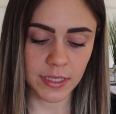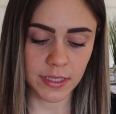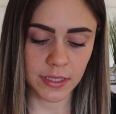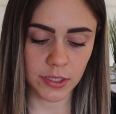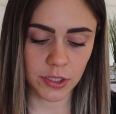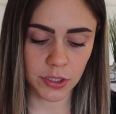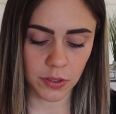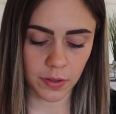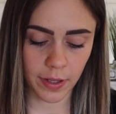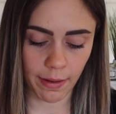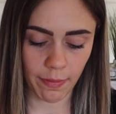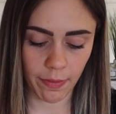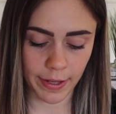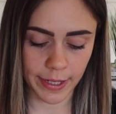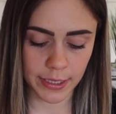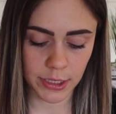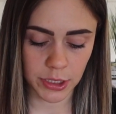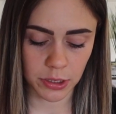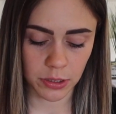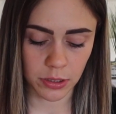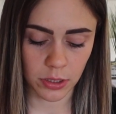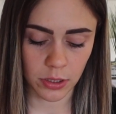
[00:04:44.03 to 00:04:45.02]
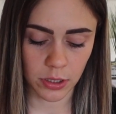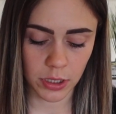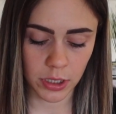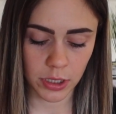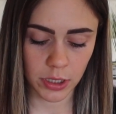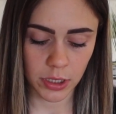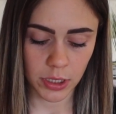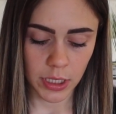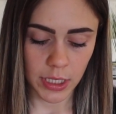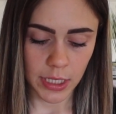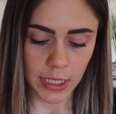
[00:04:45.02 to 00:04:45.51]
So I like to
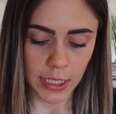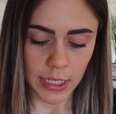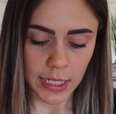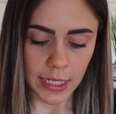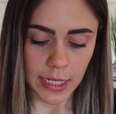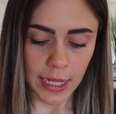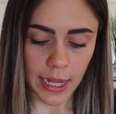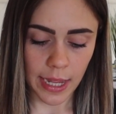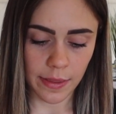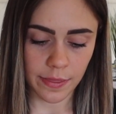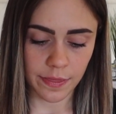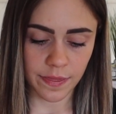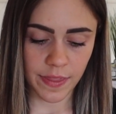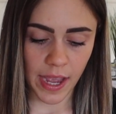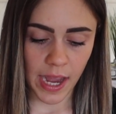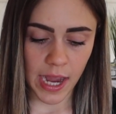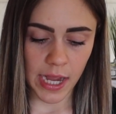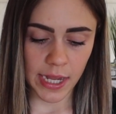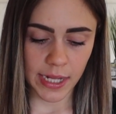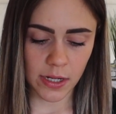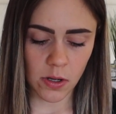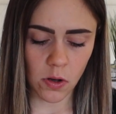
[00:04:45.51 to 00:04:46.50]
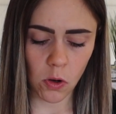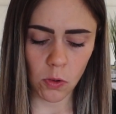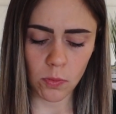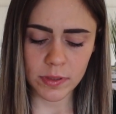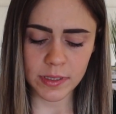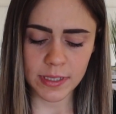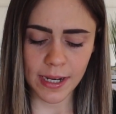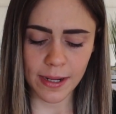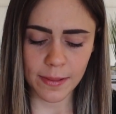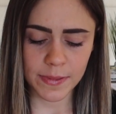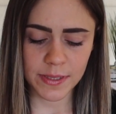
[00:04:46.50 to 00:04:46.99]
look at that. And
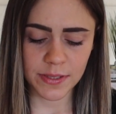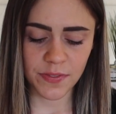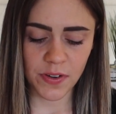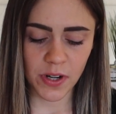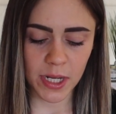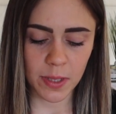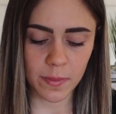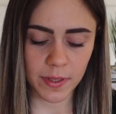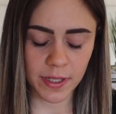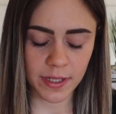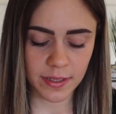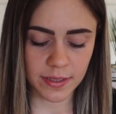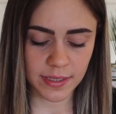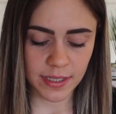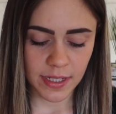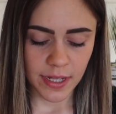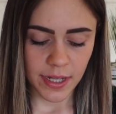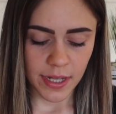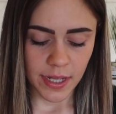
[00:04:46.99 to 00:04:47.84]
HomeSnap's funny because